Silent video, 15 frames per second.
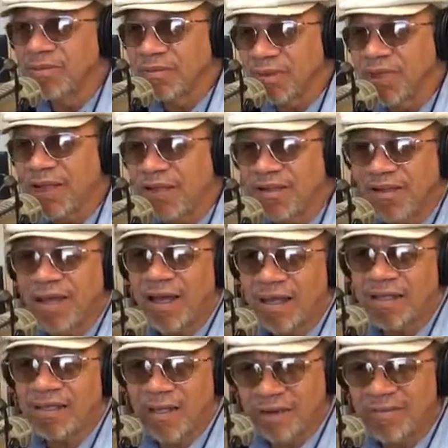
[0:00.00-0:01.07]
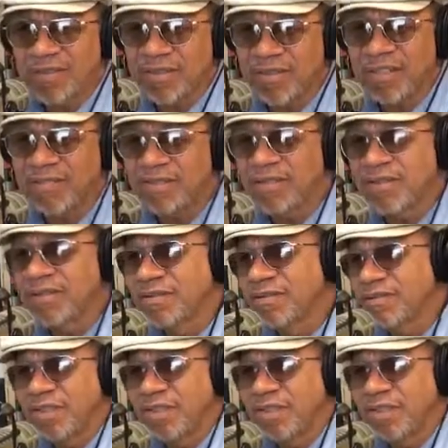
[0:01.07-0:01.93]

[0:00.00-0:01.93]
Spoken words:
Yeah, I got it. I received it.